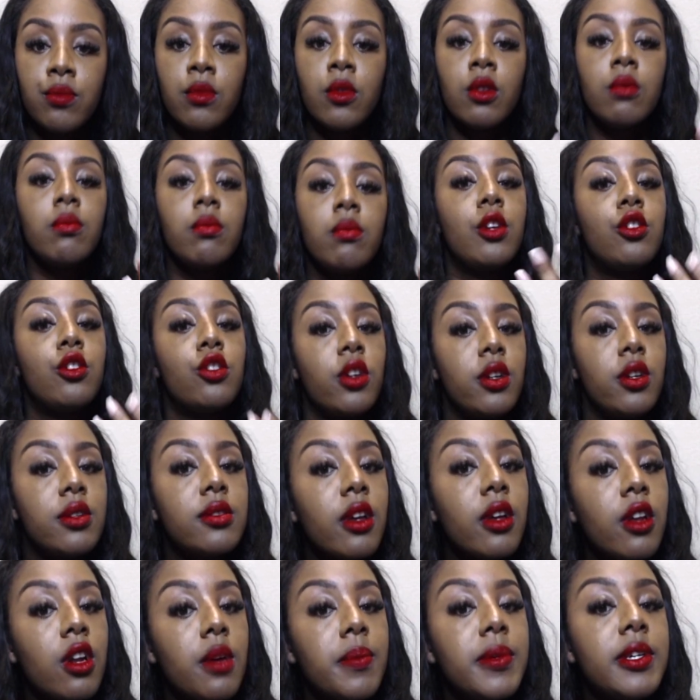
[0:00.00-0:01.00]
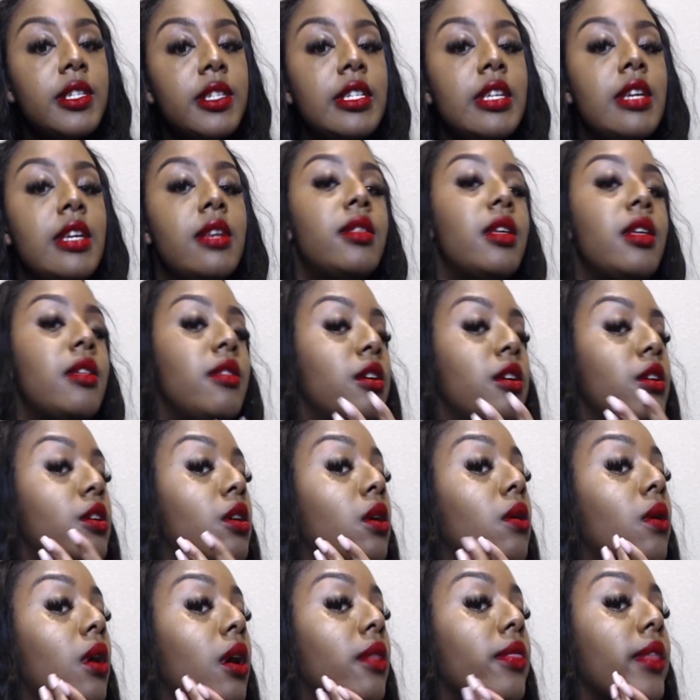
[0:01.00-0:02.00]
make sure it's not on my teeth, and then go
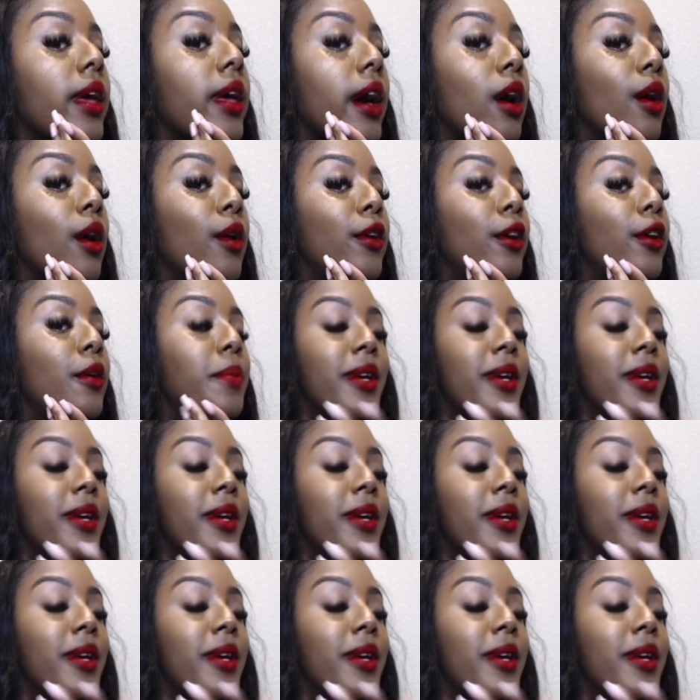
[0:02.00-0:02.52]
on the outer,